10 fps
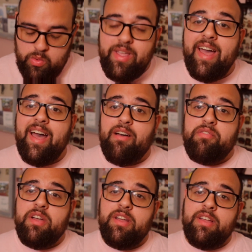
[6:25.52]
We
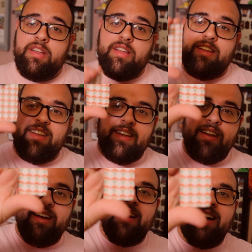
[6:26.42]
have
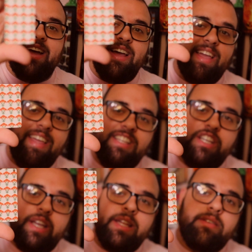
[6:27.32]
a
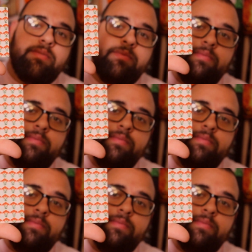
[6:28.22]
keychain